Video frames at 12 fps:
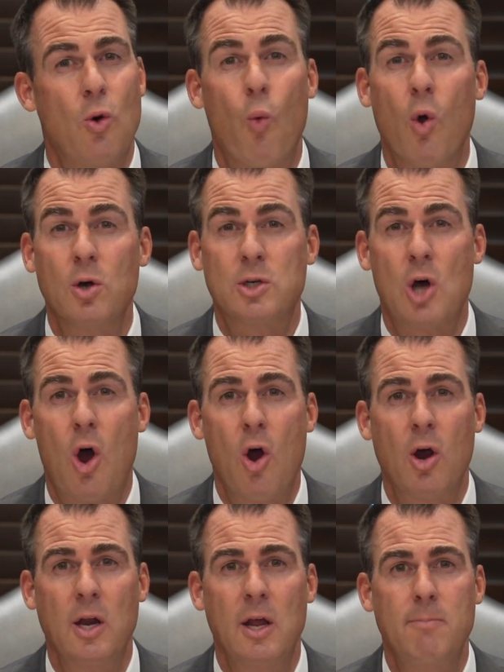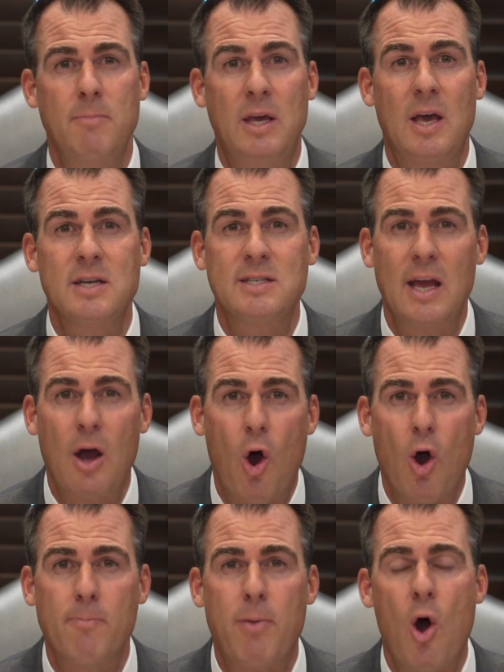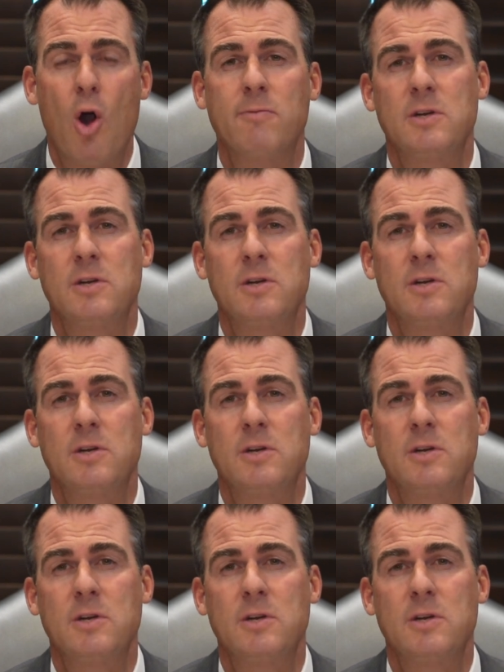weren't targeted because they aren't part